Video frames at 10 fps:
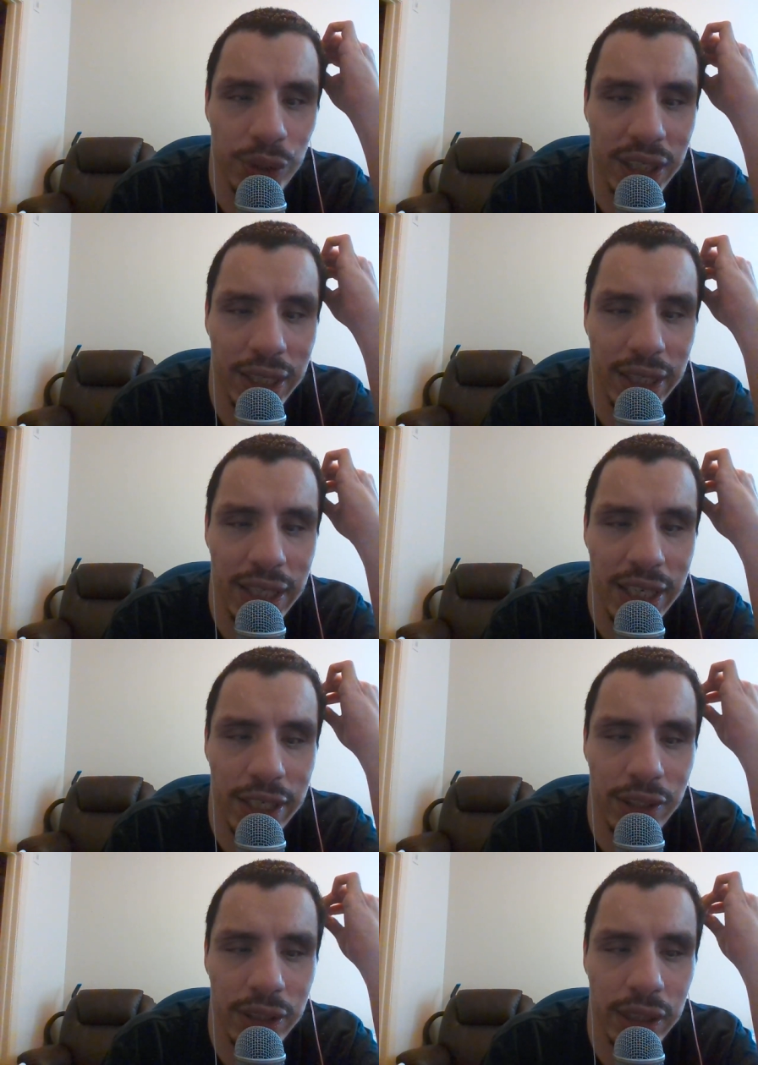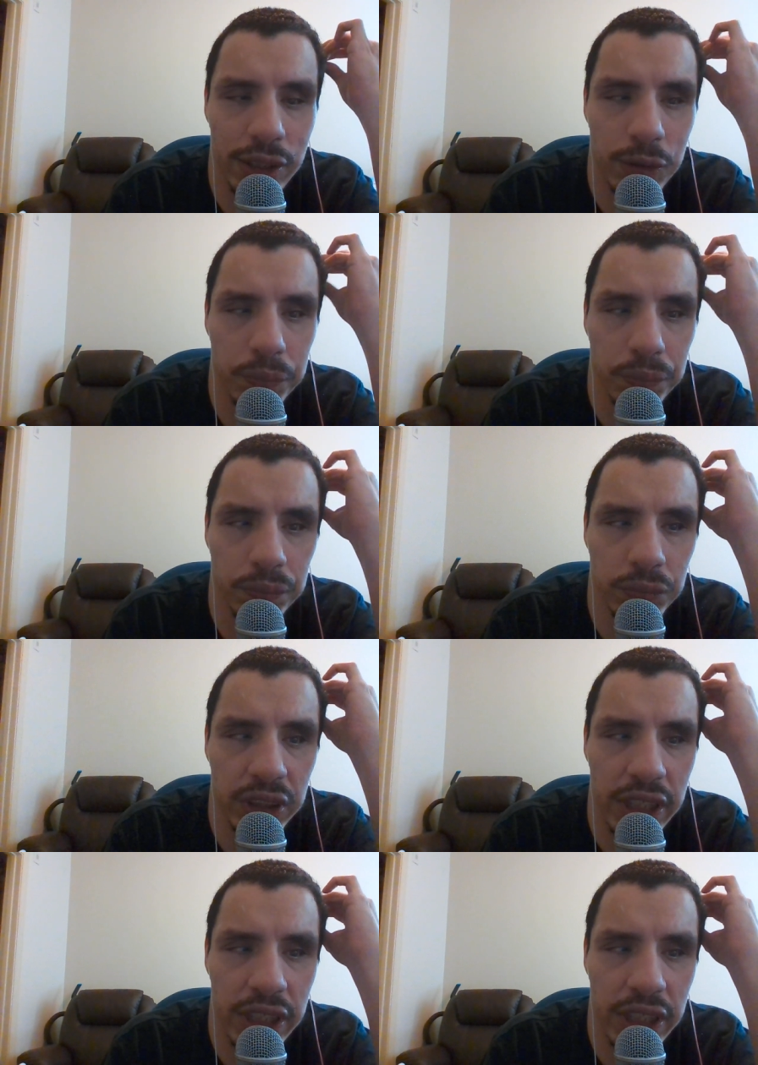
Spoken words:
when I had an